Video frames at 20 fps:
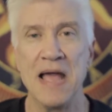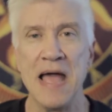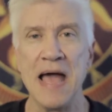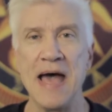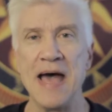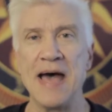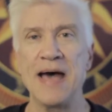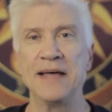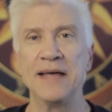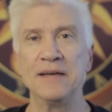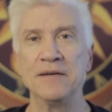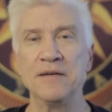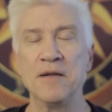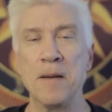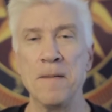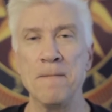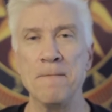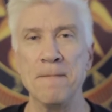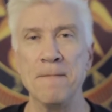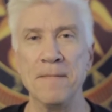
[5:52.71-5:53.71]

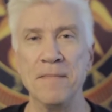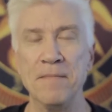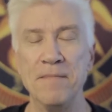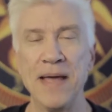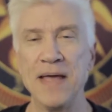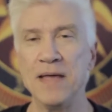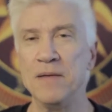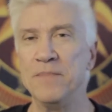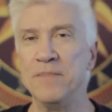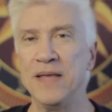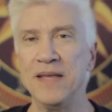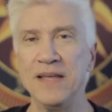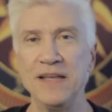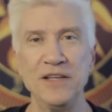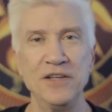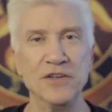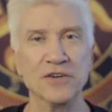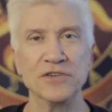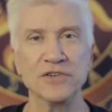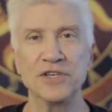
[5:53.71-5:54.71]
And maybe
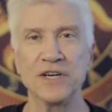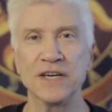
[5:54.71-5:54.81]
you're